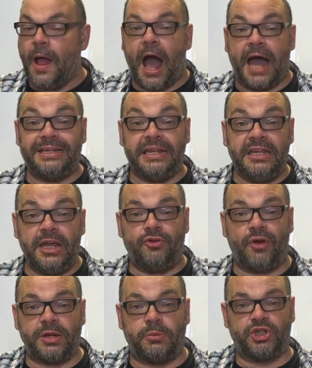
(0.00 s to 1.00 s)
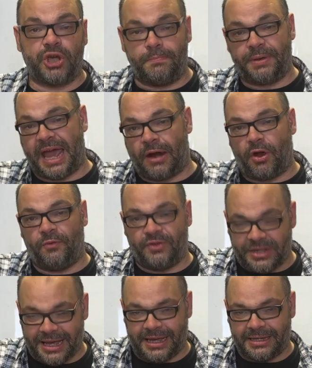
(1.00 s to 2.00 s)
I did the incredible jumping arrow for
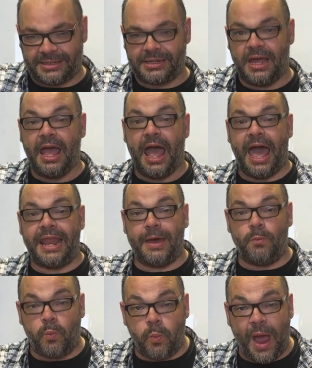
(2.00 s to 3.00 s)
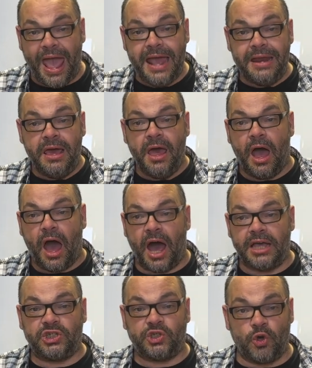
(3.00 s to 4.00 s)
years. And then when
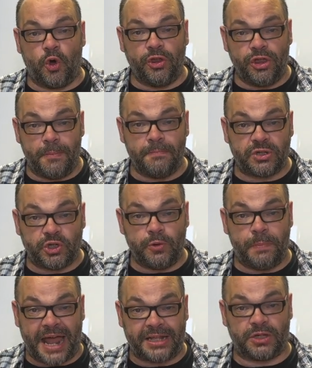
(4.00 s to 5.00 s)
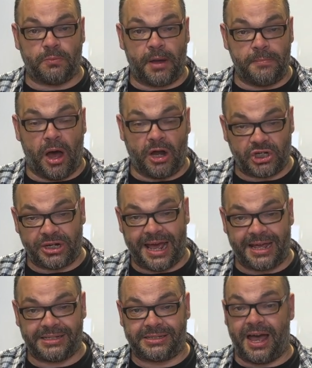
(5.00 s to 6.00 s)
I saw number two pencil by Mark
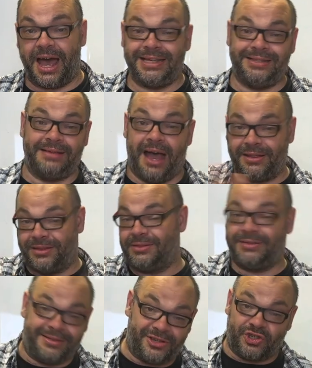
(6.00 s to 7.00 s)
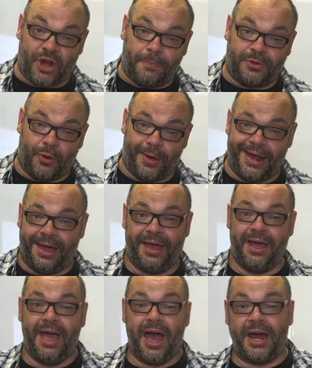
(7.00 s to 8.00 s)
Genest, I, I stopped doing it
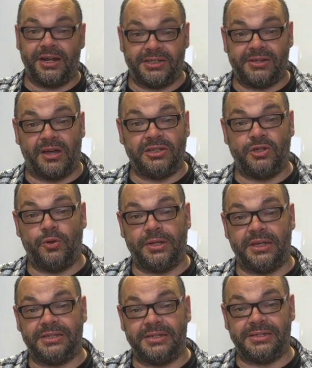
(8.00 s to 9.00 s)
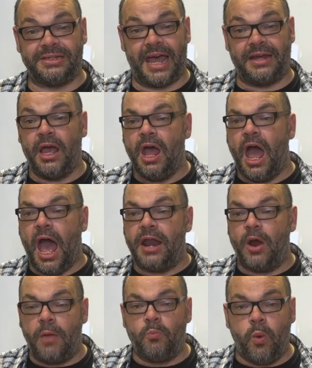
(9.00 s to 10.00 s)
and I started doing this instead.
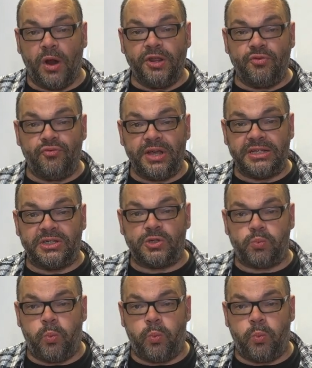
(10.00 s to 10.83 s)
And and one of the reasons